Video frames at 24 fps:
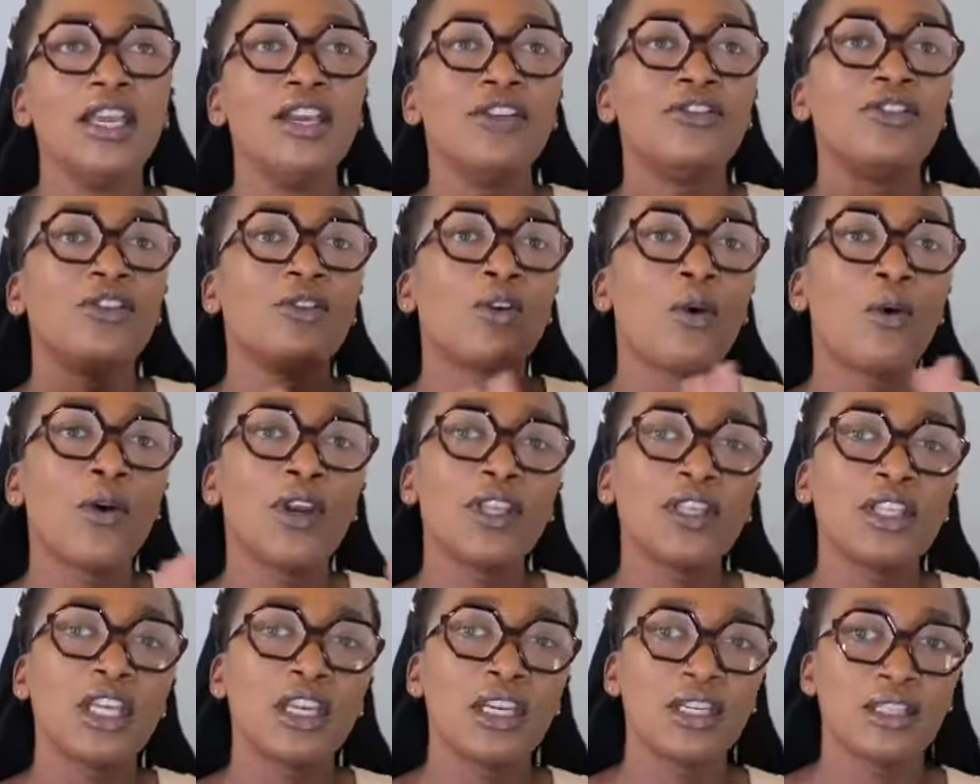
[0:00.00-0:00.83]
If you go
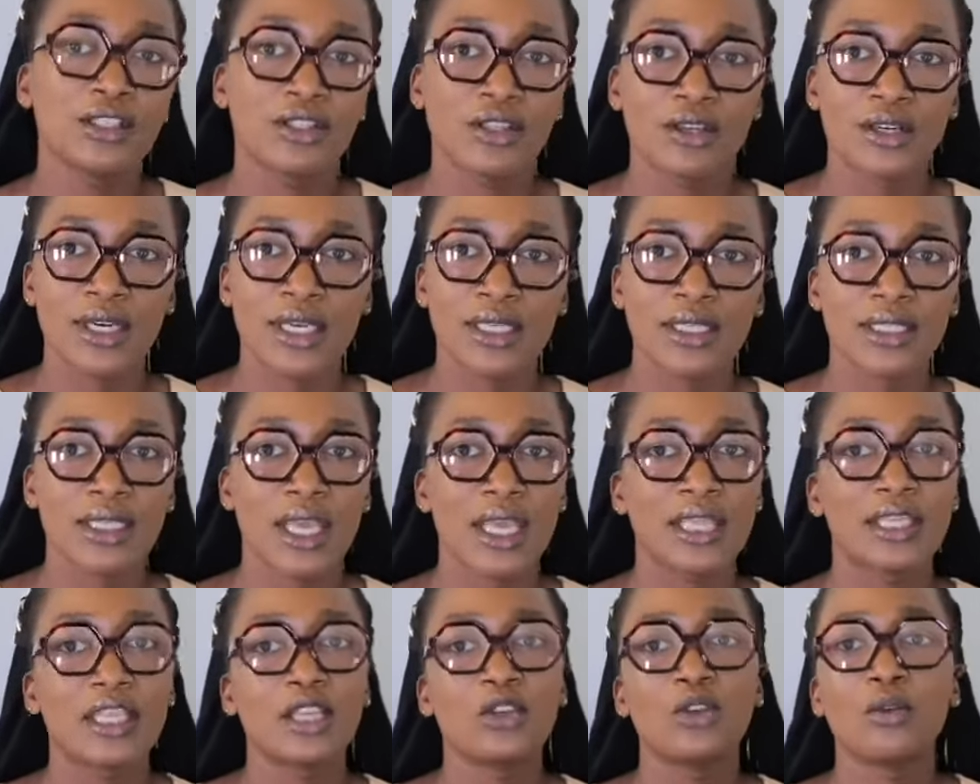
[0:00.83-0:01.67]
in the luxurious
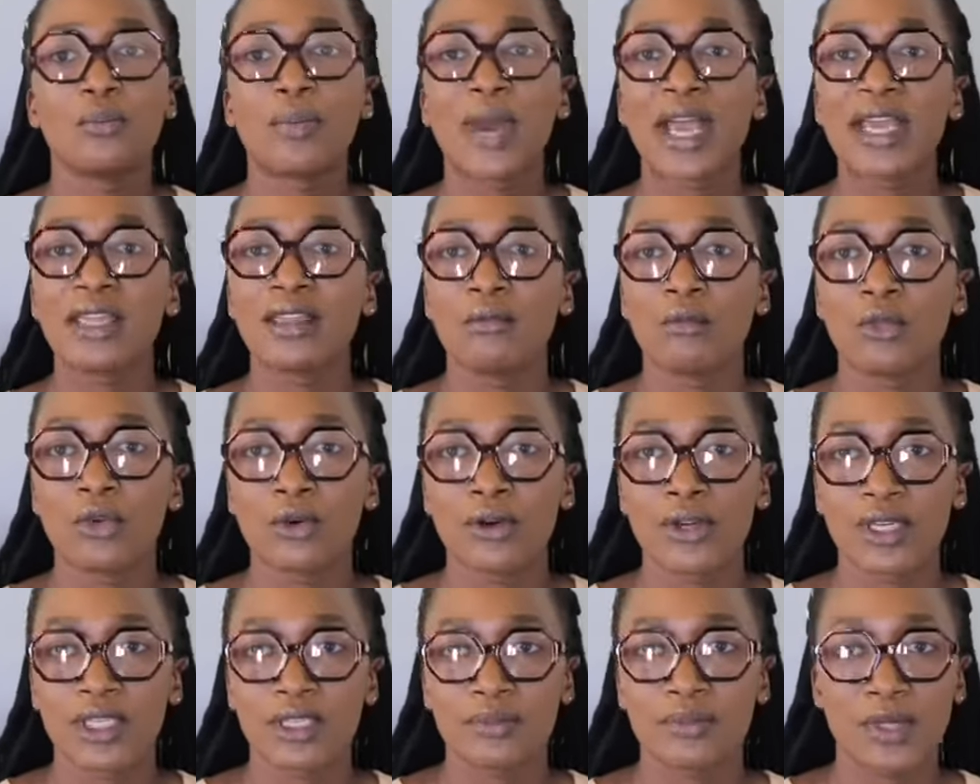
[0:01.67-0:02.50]
side, then you buy the
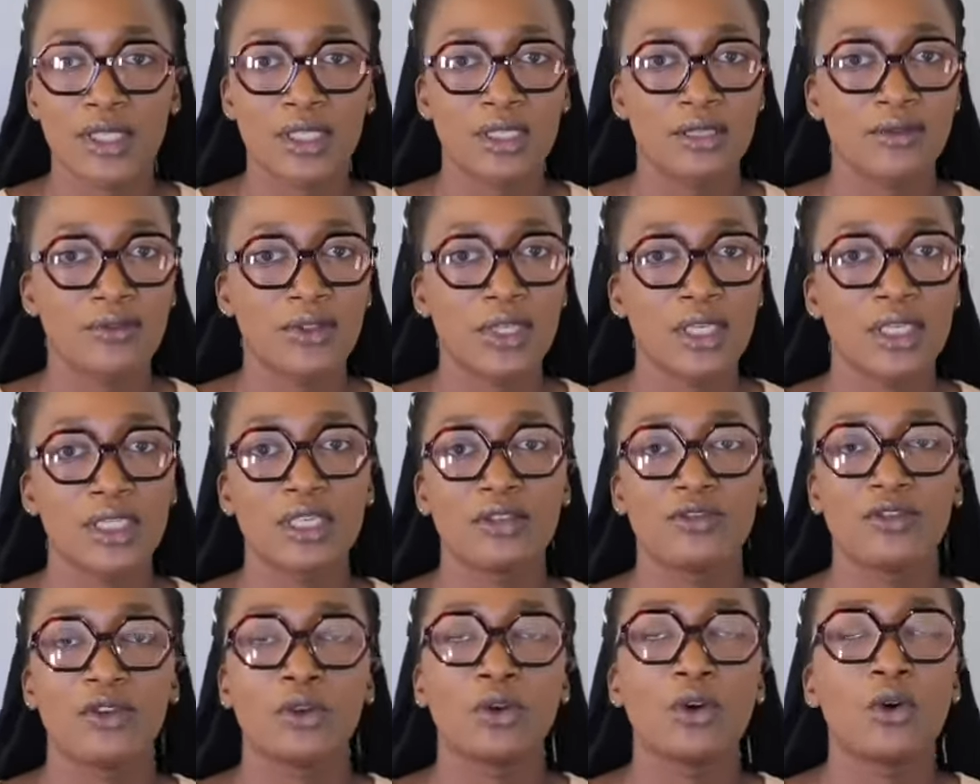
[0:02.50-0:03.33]
more expensive
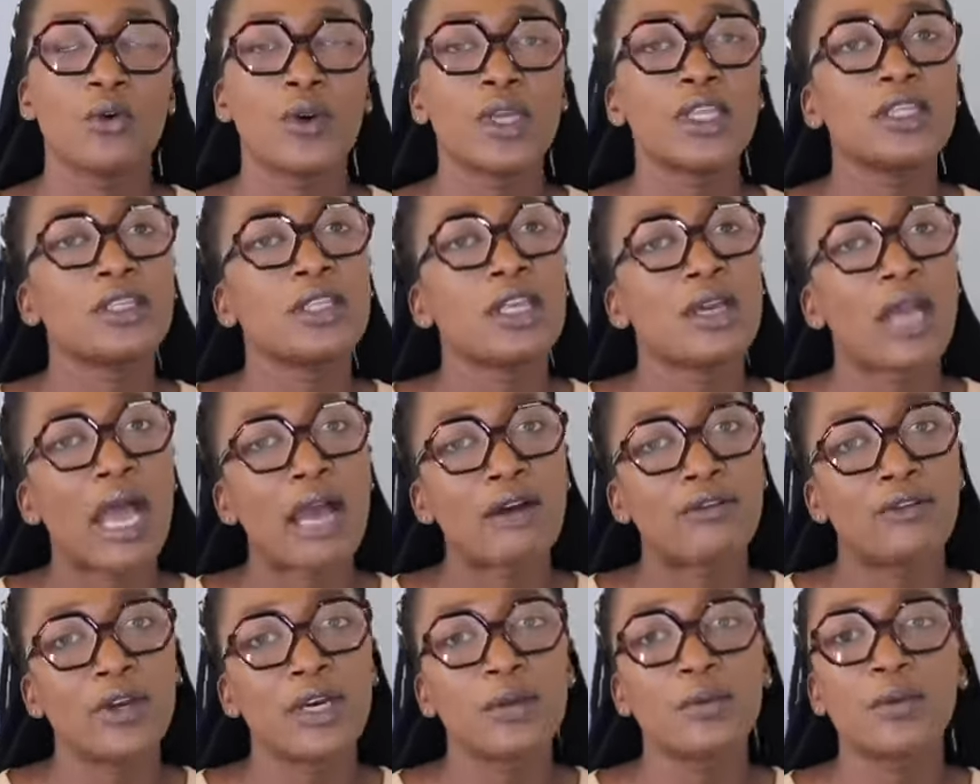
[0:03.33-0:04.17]
things. If you go in the
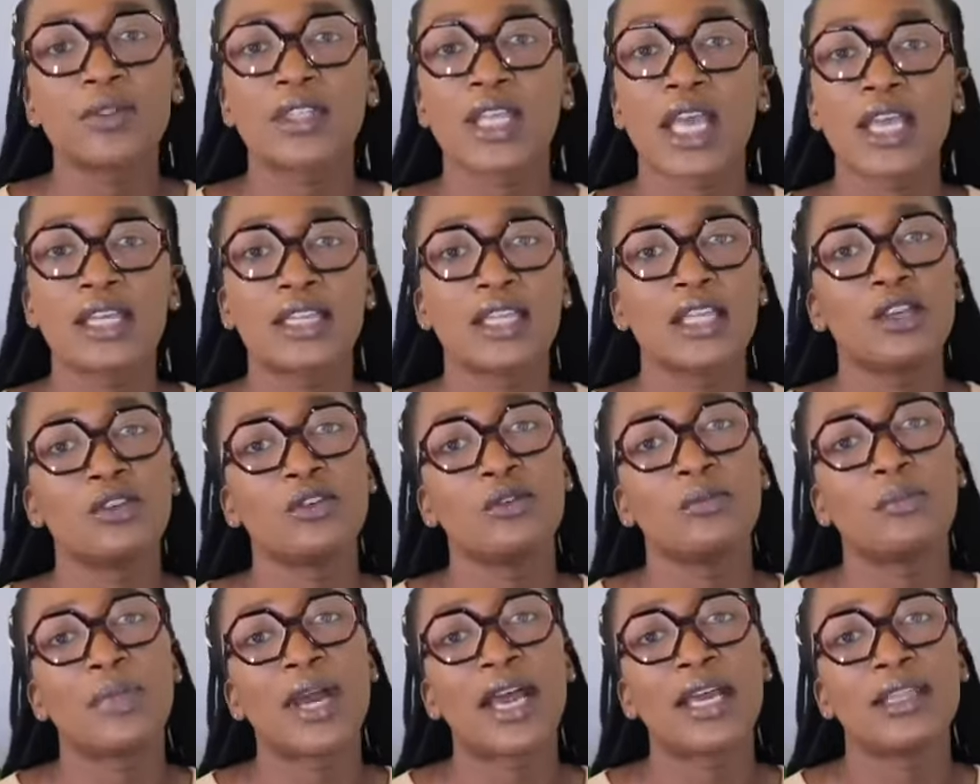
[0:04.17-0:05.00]
affordable side, then
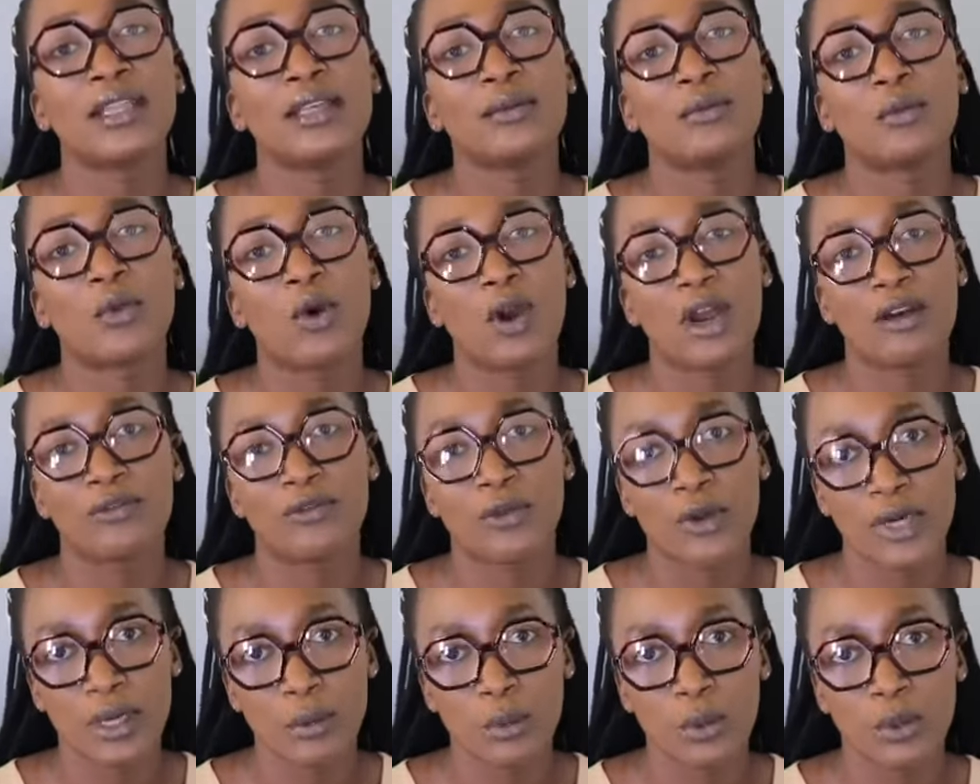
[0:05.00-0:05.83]
you buy the more
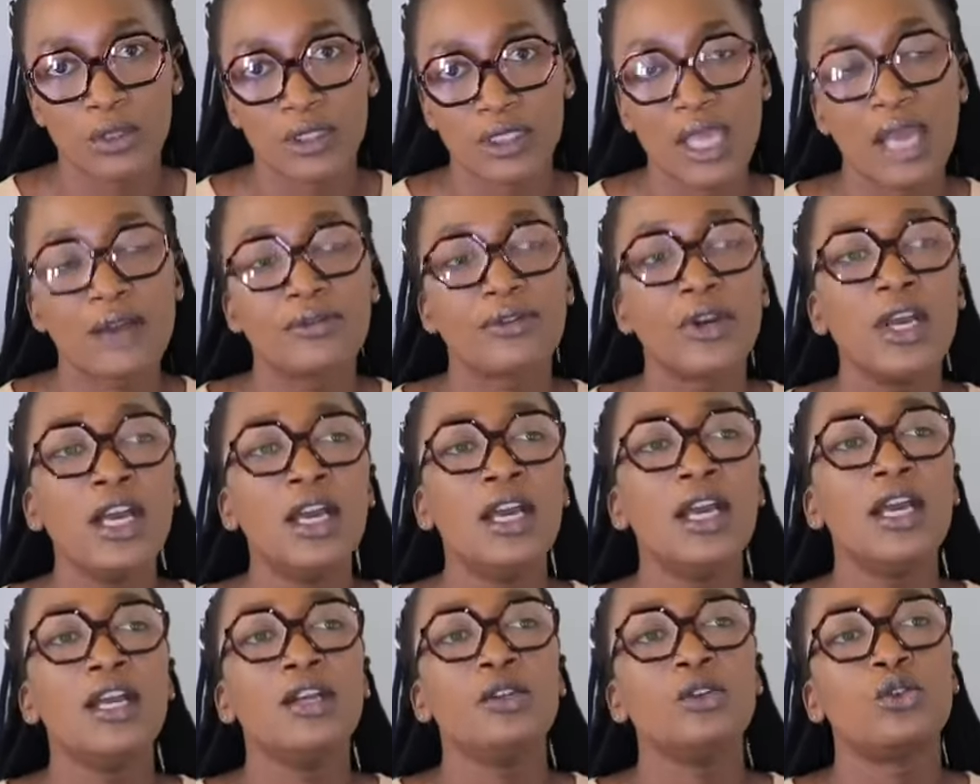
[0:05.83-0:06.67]
affordable
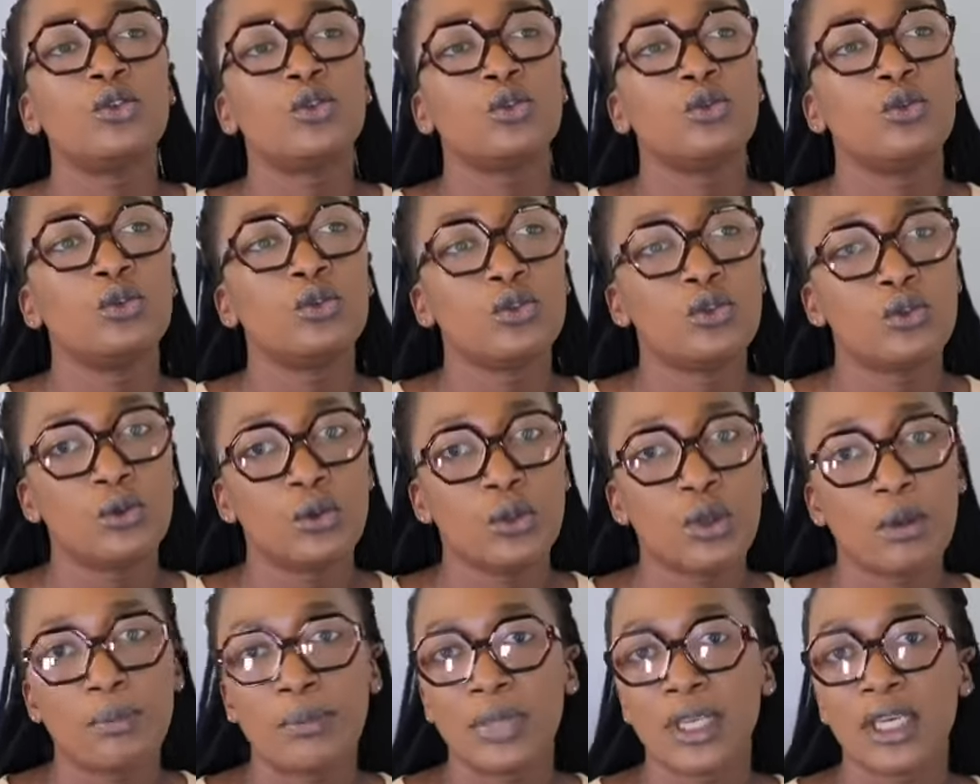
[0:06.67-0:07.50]
stuff to
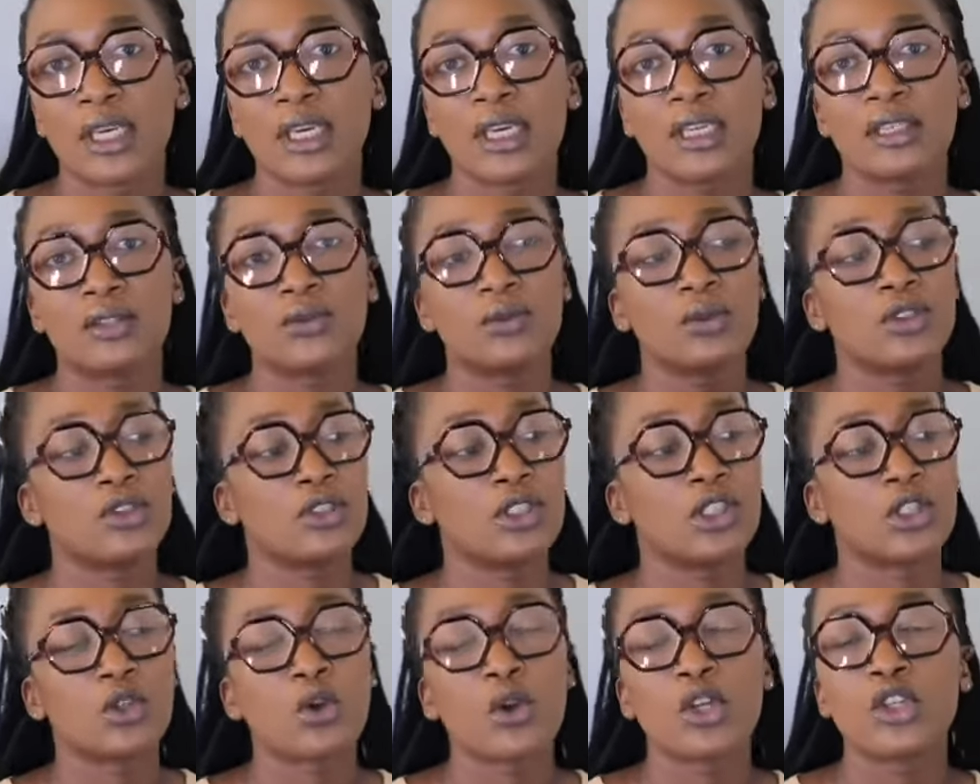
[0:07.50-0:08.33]
do your picnics,
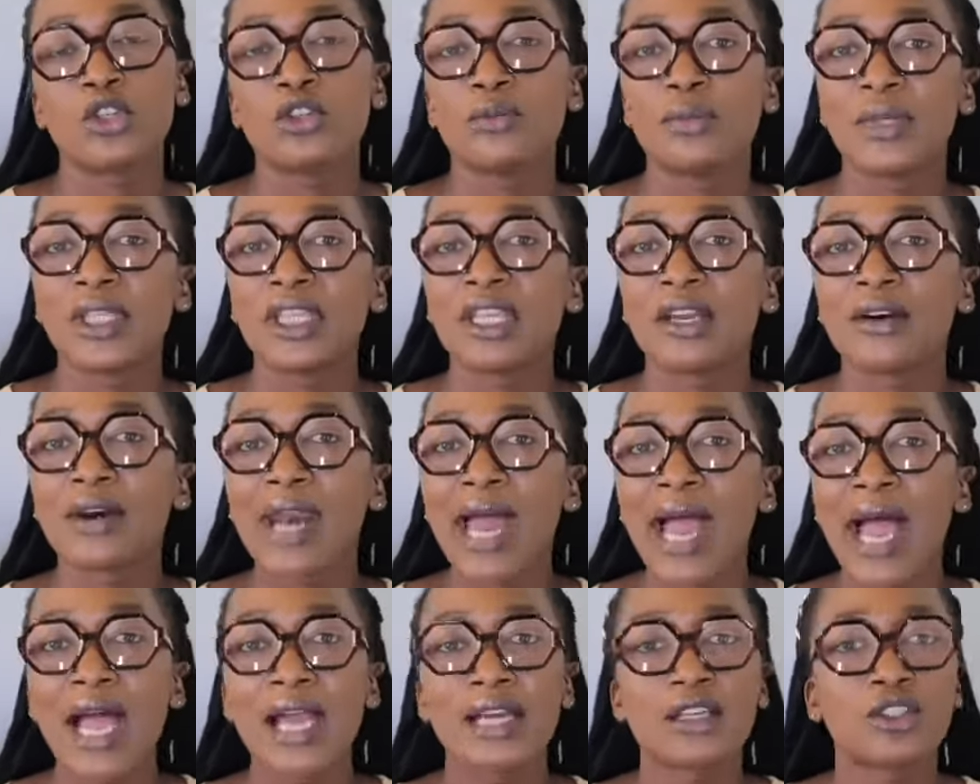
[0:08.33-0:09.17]
which is going to be the
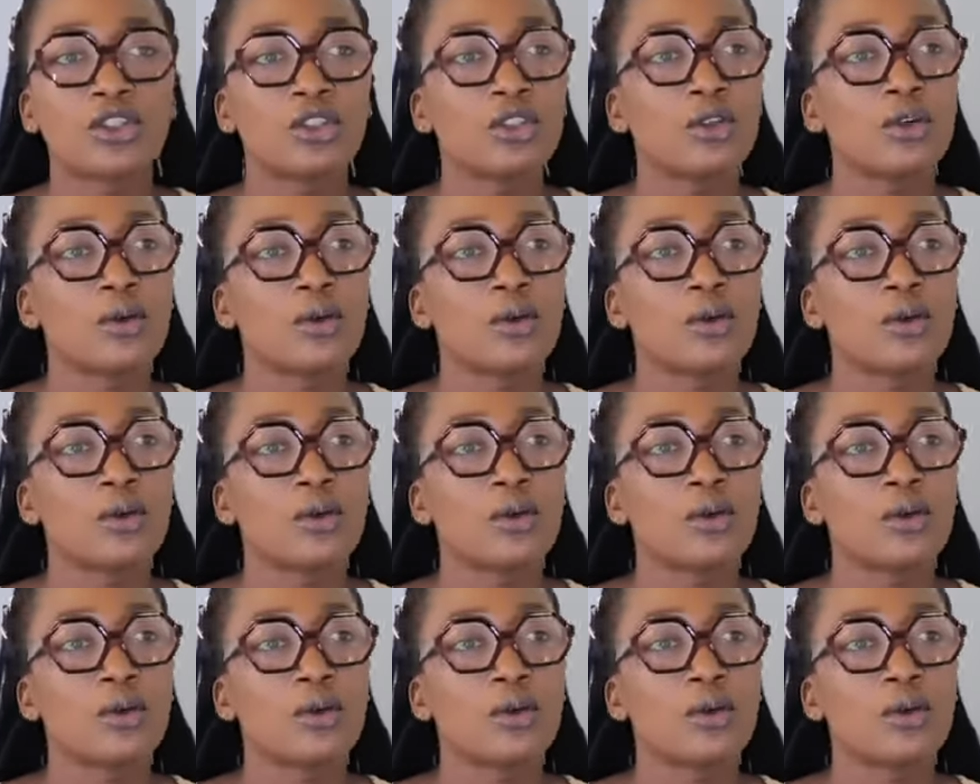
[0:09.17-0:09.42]
rugs.